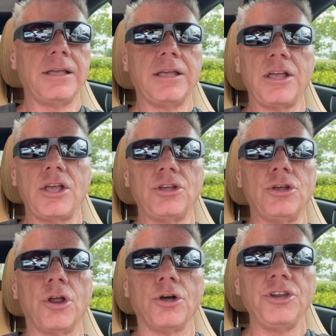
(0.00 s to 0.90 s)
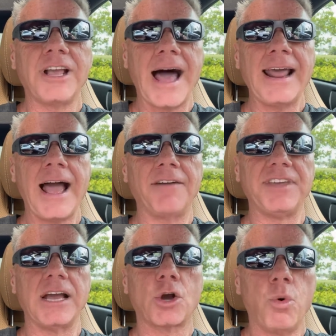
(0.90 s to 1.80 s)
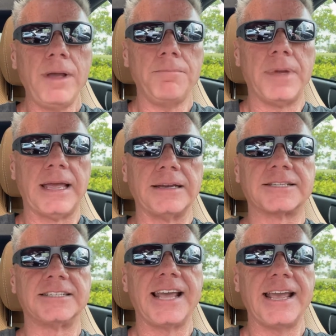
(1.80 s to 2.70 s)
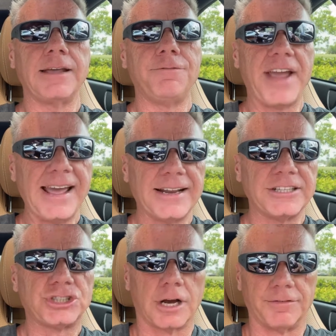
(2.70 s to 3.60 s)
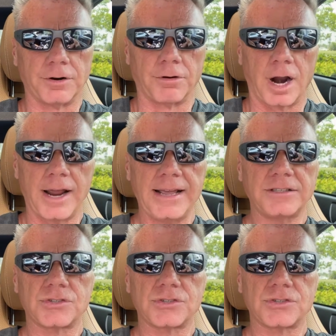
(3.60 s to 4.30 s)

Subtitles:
you know, you got to have the equipment to take advantage of it, right?